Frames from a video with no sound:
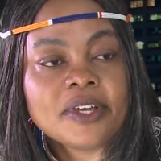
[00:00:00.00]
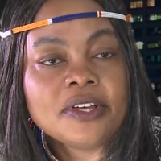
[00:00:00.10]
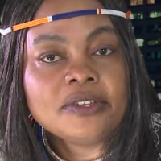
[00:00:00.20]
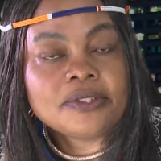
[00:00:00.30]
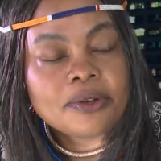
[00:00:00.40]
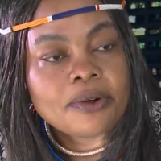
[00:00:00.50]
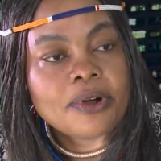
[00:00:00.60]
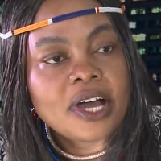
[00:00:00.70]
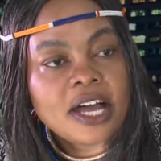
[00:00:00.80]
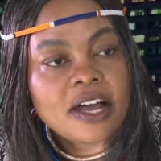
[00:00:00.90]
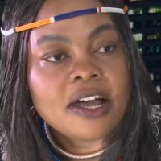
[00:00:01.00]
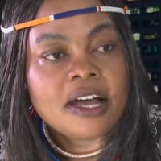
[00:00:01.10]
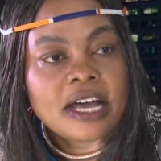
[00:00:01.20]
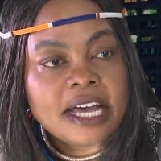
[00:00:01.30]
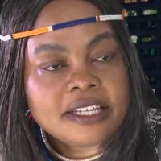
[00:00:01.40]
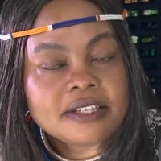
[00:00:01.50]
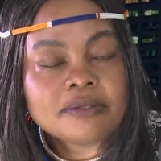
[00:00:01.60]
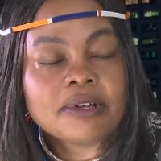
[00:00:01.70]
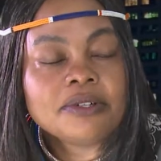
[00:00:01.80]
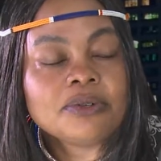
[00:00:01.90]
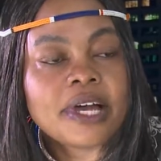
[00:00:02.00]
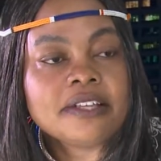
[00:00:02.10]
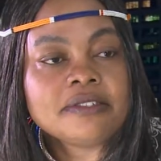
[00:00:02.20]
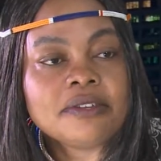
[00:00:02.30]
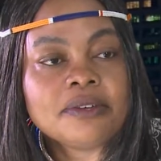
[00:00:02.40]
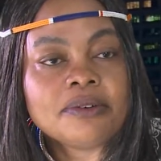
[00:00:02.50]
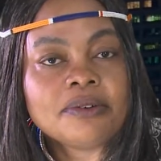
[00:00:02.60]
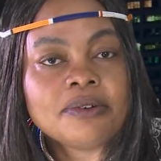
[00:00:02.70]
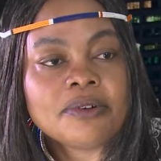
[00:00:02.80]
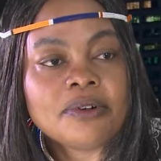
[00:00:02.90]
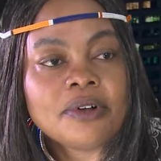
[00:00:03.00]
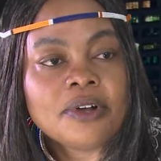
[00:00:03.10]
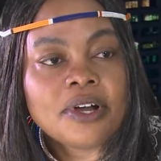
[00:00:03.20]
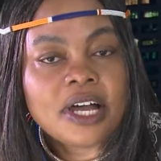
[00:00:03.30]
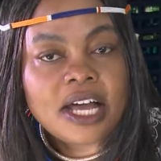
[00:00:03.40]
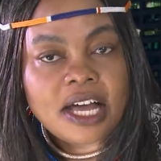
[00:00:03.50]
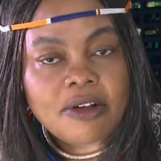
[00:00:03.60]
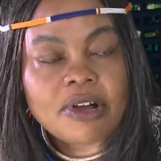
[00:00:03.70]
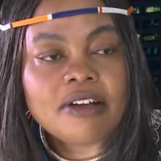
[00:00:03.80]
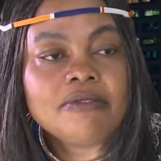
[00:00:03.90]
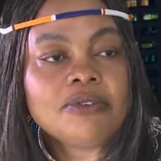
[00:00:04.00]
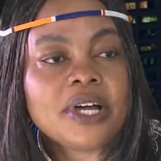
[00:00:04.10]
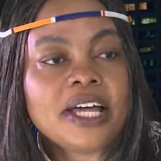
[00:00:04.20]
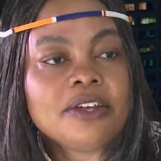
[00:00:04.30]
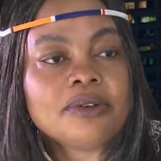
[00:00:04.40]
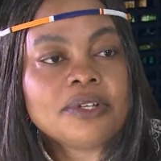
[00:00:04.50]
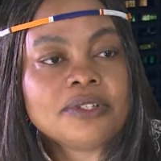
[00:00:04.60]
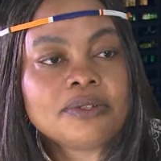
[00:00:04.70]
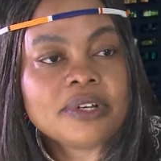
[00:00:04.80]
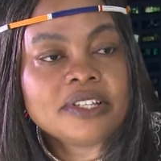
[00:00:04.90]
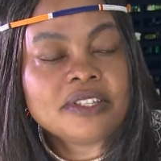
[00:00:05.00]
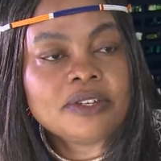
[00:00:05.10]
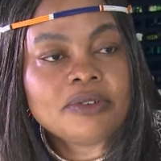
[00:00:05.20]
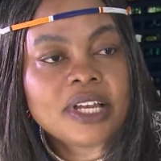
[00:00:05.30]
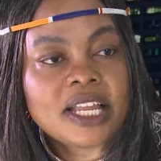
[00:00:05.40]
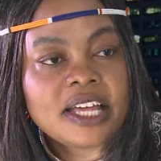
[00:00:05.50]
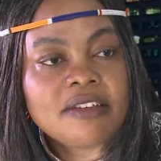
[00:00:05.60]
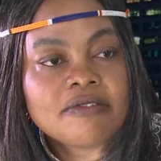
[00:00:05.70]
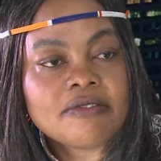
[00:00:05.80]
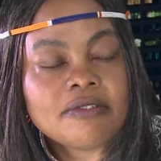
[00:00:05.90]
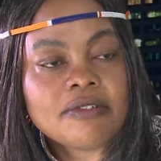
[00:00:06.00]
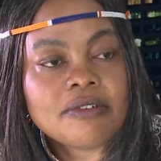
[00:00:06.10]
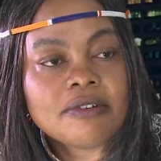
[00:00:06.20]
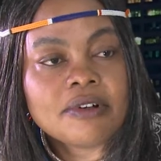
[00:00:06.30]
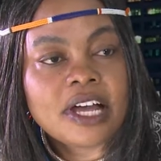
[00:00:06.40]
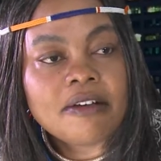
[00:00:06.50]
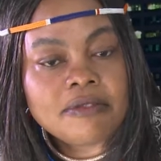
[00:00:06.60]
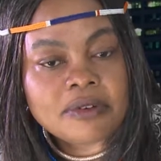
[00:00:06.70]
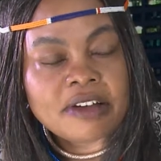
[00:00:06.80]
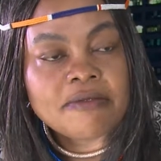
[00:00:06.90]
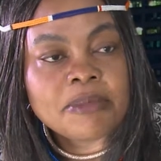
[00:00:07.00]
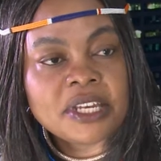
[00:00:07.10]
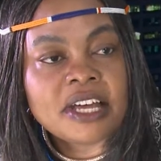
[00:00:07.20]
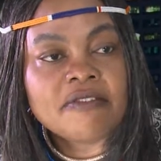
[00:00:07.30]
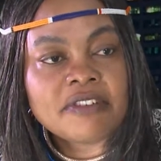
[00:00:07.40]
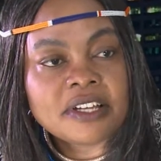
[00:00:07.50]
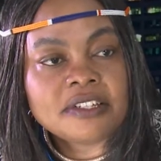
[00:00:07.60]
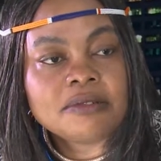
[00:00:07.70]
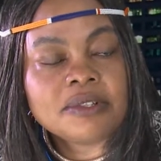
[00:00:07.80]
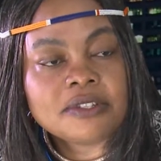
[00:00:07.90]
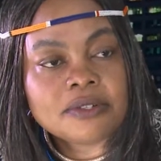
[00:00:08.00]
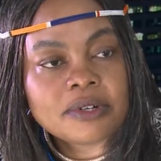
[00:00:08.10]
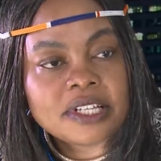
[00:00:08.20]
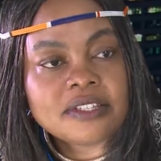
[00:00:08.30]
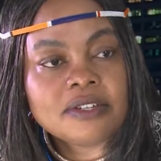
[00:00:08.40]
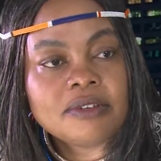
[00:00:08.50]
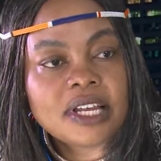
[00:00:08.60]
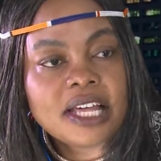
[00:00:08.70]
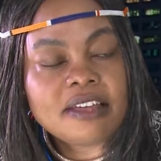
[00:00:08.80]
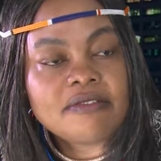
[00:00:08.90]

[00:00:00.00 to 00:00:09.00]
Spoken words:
So I just want to ask you, how have you handled stress in your life? Have you been affected with stress in your life?